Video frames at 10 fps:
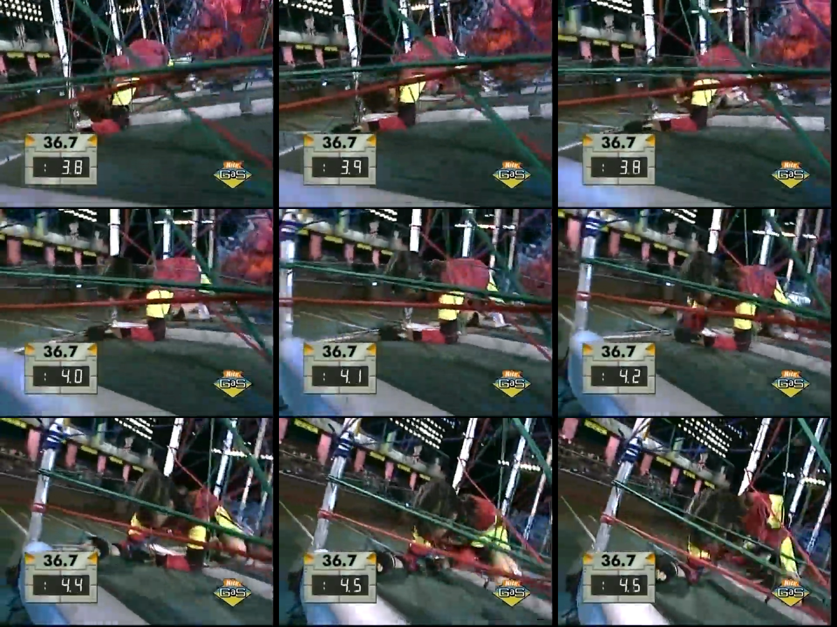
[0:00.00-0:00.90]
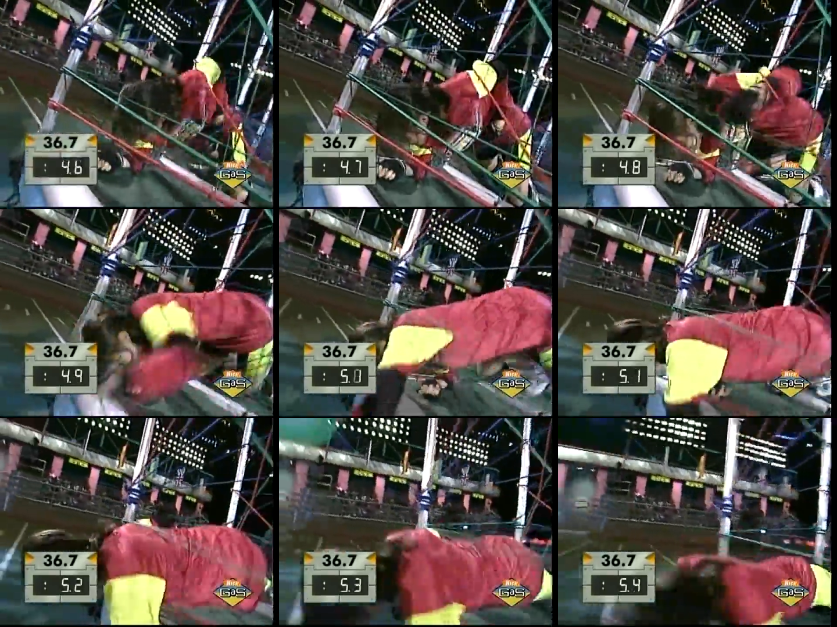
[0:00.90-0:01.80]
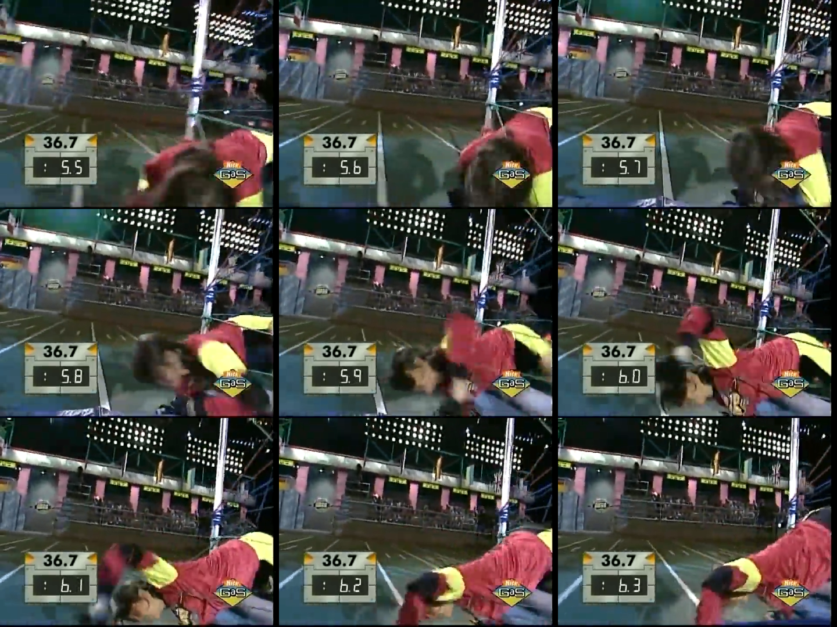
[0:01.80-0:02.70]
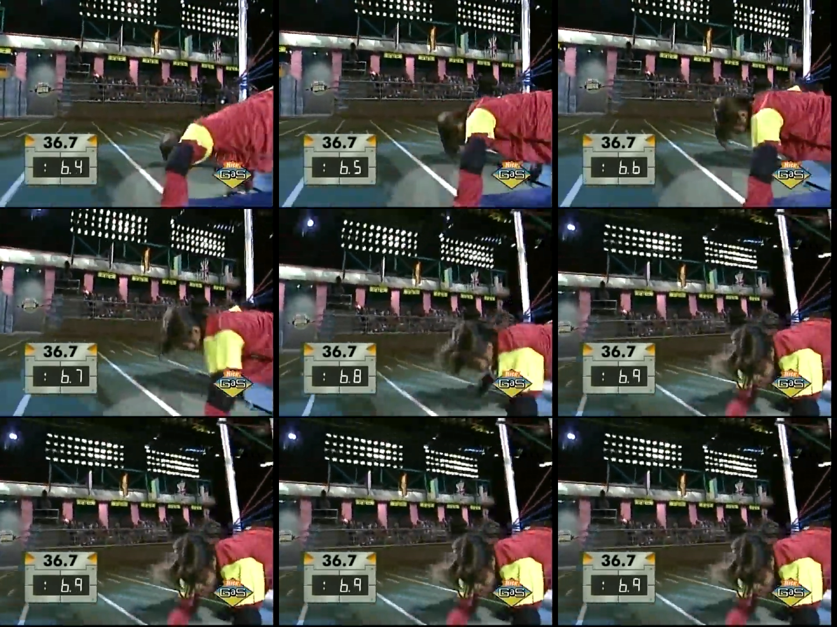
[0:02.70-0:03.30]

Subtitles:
[unreadable: no face in view]